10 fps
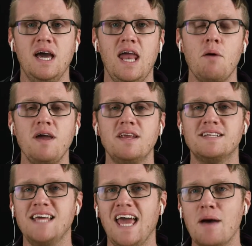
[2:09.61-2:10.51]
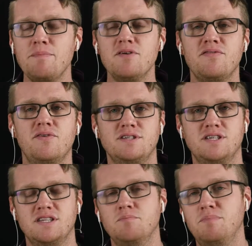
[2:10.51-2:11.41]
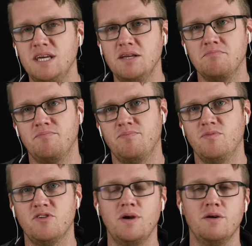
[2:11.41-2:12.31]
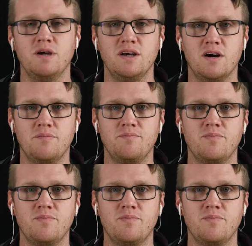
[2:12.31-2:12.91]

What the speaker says: and I want you to tap your foot to the beat. So here we go.